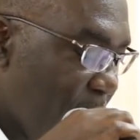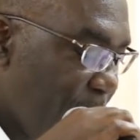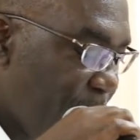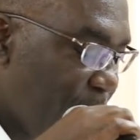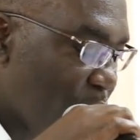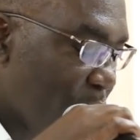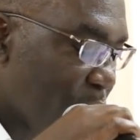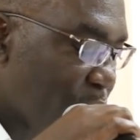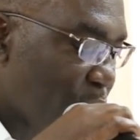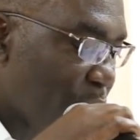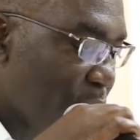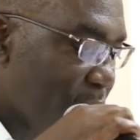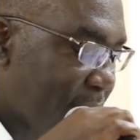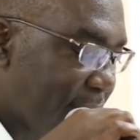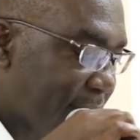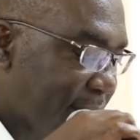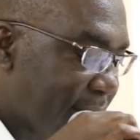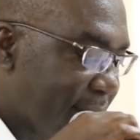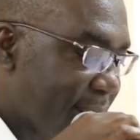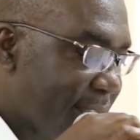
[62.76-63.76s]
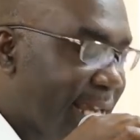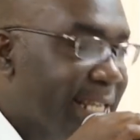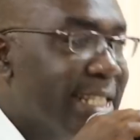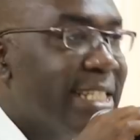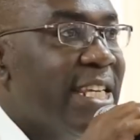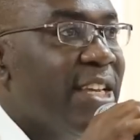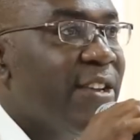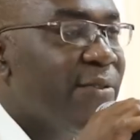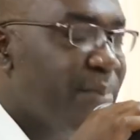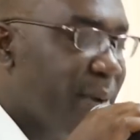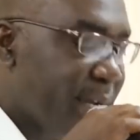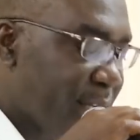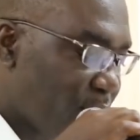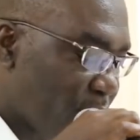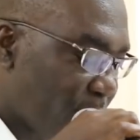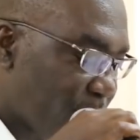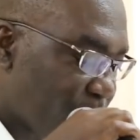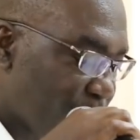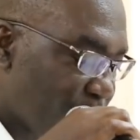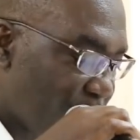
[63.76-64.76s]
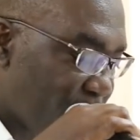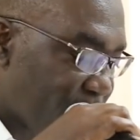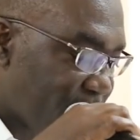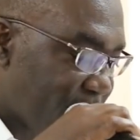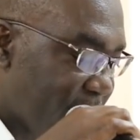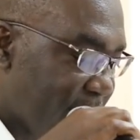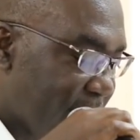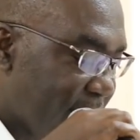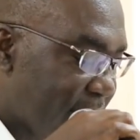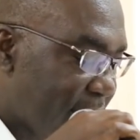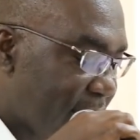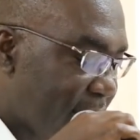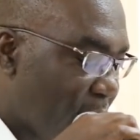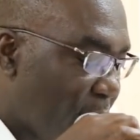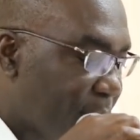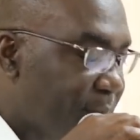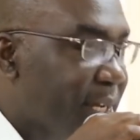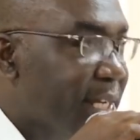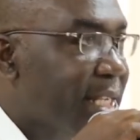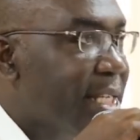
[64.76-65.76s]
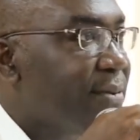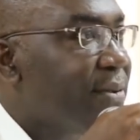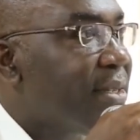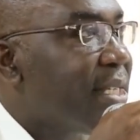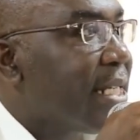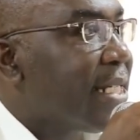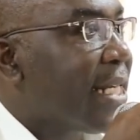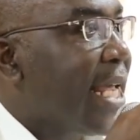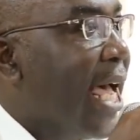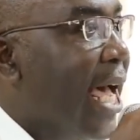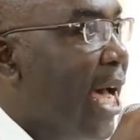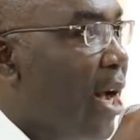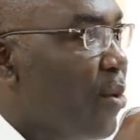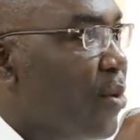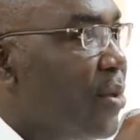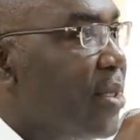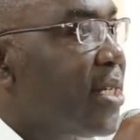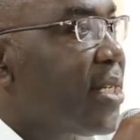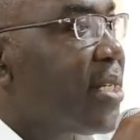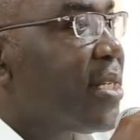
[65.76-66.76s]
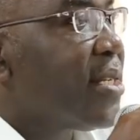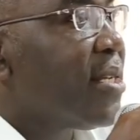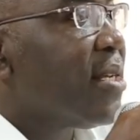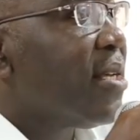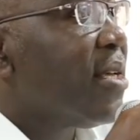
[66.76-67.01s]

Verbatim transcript: If you want to look at the achievements of some of these objectives set out,